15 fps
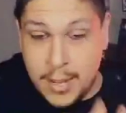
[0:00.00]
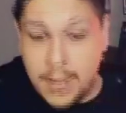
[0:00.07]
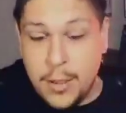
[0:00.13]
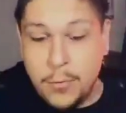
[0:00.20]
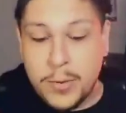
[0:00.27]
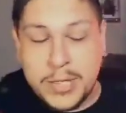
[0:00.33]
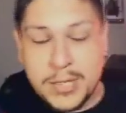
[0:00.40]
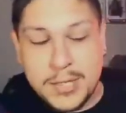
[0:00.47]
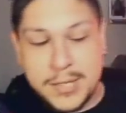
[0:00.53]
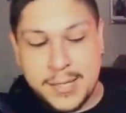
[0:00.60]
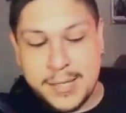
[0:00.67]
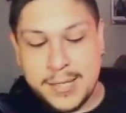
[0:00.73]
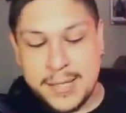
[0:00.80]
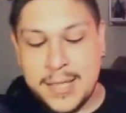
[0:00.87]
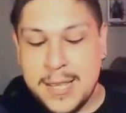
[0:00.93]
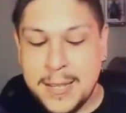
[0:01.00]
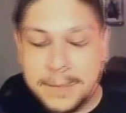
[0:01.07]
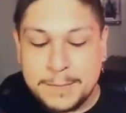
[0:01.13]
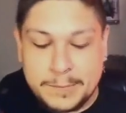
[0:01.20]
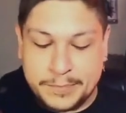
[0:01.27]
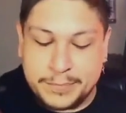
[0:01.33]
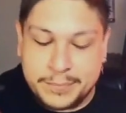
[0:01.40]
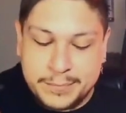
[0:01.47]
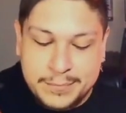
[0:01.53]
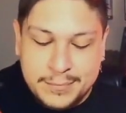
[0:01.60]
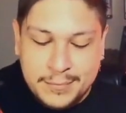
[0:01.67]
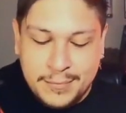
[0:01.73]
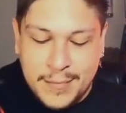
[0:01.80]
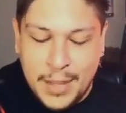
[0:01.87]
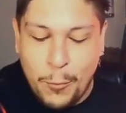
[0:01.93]
which is this thing
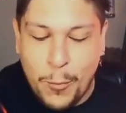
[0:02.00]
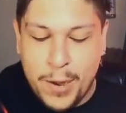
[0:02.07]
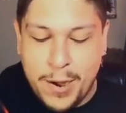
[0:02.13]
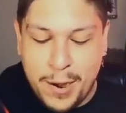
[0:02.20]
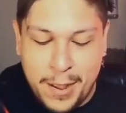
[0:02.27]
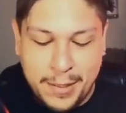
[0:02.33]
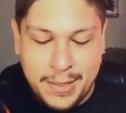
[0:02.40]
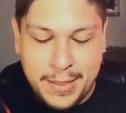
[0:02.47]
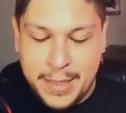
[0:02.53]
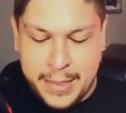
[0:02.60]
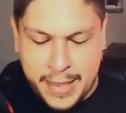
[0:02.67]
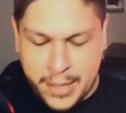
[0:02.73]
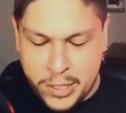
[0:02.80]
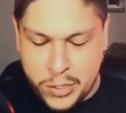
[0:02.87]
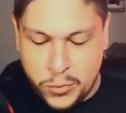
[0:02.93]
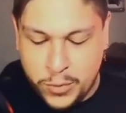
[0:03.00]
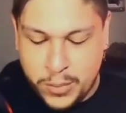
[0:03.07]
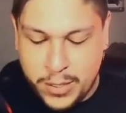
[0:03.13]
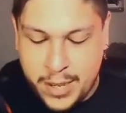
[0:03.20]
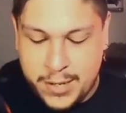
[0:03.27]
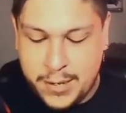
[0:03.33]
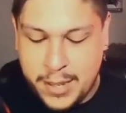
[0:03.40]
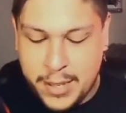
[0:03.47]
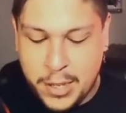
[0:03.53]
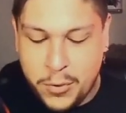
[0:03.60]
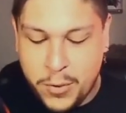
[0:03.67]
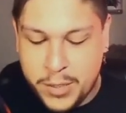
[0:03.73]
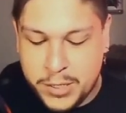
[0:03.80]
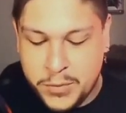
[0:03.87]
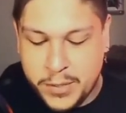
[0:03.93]
where they do kind of like go
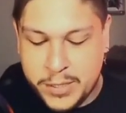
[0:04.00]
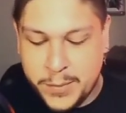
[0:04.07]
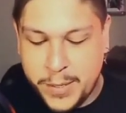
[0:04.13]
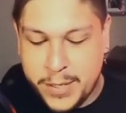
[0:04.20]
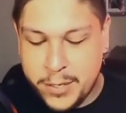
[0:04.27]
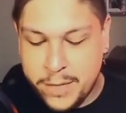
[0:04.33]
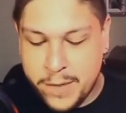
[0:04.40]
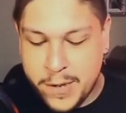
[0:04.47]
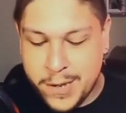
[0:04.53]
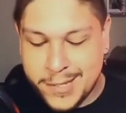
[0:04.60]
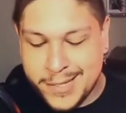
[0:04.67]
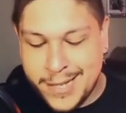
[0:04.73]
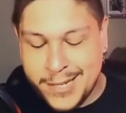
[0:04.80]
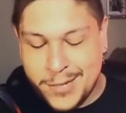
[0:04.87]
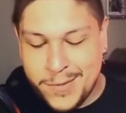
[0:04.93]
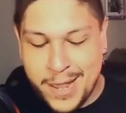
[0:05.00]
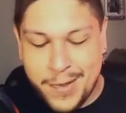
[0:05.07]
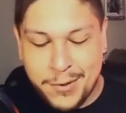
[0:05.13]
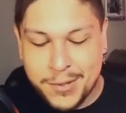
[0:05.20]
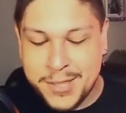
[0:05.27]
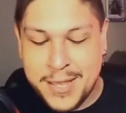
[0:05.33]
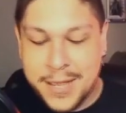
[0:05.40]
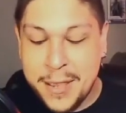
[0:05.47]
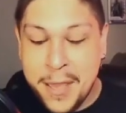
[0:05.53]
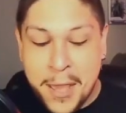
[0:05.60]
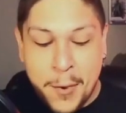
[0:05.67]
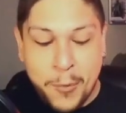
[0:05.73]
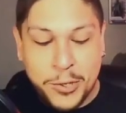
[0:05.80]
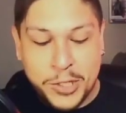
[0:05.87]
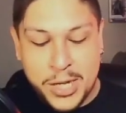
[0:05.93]
on to explain it over here because they do that whole thing
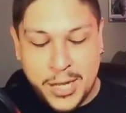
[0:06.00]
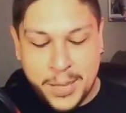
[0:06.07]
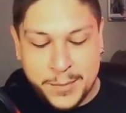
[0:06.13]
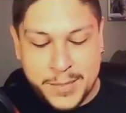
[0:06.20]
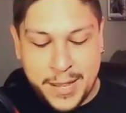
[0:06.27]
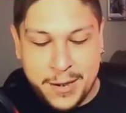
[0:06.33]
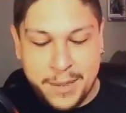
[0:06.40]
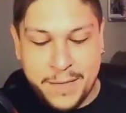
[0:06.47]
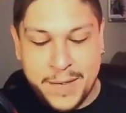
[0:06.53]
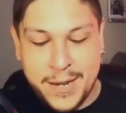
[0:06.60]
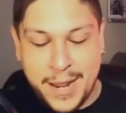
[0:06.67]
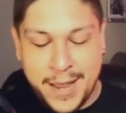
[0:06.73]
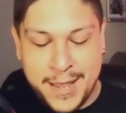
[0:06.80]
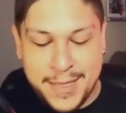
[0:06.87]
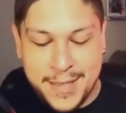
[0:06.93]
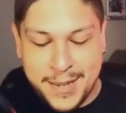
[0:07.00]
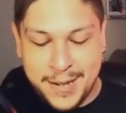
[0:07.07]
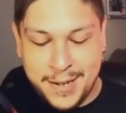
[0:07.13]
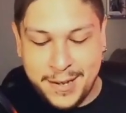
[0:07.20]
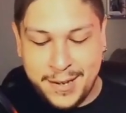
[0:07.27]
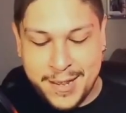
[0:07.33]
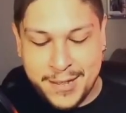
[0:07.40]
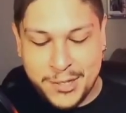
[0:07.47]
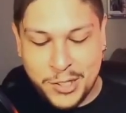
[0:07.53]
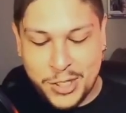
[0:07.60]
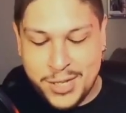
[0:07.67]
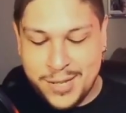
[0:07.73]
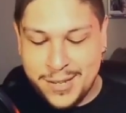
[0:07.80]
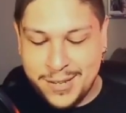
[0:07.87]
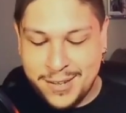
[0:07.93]
where she comes out of it and then like
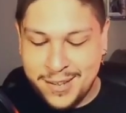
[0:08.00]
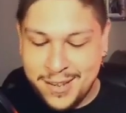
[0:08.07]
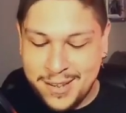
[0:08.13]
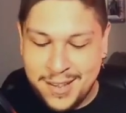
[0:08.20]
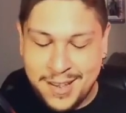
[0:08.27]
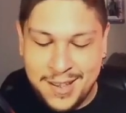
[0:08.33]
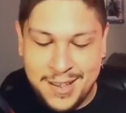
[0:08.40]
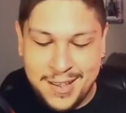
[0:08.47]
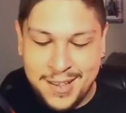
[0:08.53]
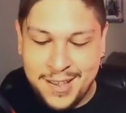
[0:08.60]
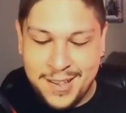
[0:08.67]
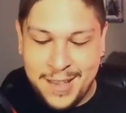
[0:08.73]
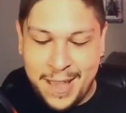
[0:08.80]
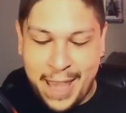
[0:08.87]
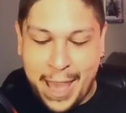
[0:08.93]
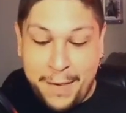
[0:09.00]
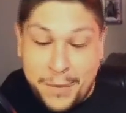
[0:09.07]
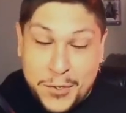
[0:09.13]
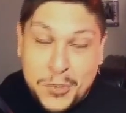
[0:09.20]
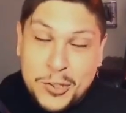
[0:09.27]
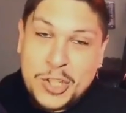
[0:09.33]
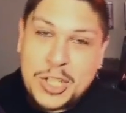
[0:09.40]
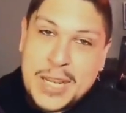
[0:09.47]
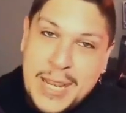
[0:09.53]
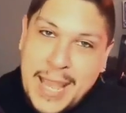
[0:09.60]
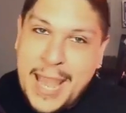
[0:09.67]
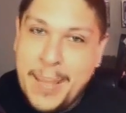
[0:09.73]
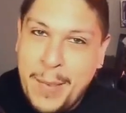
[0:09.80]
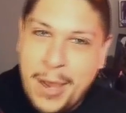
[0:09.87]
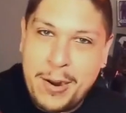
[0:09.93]
she after she
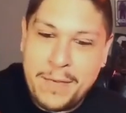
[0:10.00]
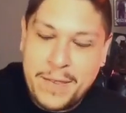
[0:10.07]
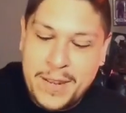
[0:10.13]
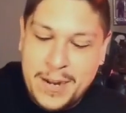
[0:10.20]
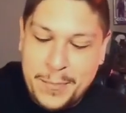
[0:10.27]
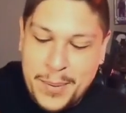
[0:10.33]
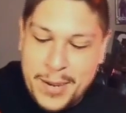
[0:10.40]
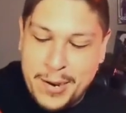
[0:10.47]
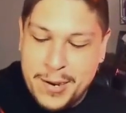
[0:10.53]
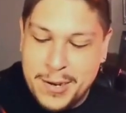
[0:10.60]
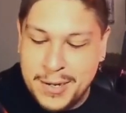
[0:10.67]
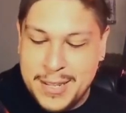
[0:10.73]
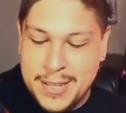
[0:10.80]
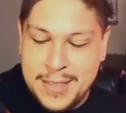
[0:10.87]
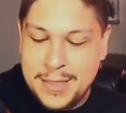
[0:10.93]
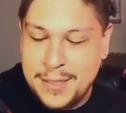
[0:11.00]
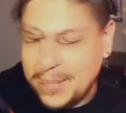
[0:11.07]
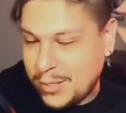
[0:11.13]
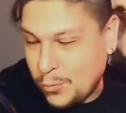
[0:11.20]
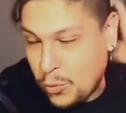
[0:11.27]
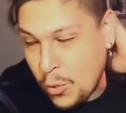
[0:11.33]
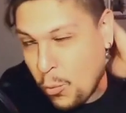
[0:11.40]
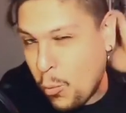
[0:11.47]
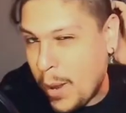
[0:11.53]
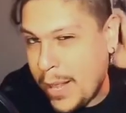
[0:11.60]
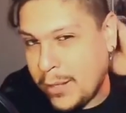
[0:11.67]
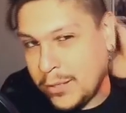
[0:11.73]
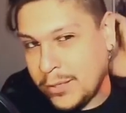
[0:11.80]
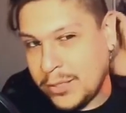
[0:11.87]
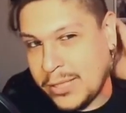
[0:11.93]
came out of it apparently the the
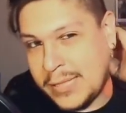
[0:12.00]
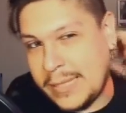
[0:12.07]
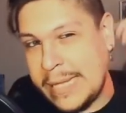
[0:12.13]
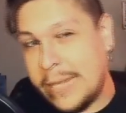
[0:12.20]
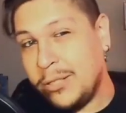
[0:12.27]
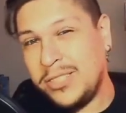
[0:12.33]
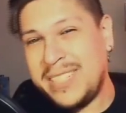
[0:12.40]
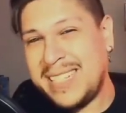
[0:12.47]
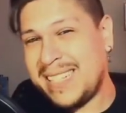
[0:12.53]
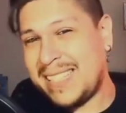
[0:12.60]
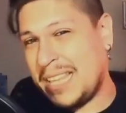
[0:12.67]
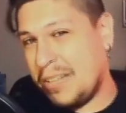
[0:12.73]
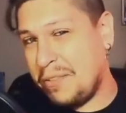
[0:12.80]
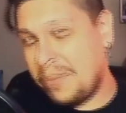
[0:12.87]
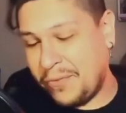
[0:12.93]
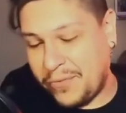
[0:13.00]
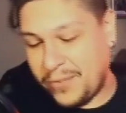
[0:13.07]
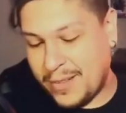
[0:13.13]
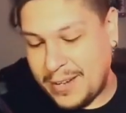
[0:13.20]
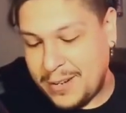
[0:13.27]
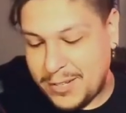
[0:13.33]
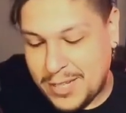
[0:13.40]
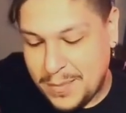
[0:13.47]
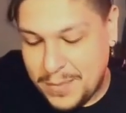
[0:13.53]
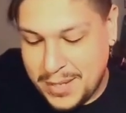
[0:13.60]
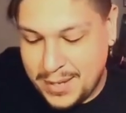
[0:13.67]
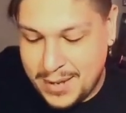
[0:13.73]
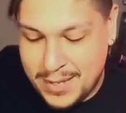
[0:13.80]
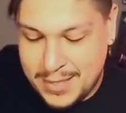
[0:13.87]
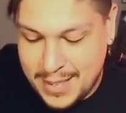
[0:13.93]
well sealed itself or something
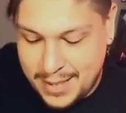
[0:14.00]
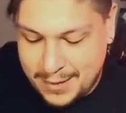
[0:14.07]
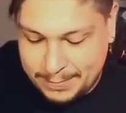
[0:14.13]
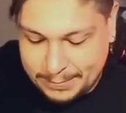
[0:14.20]
like that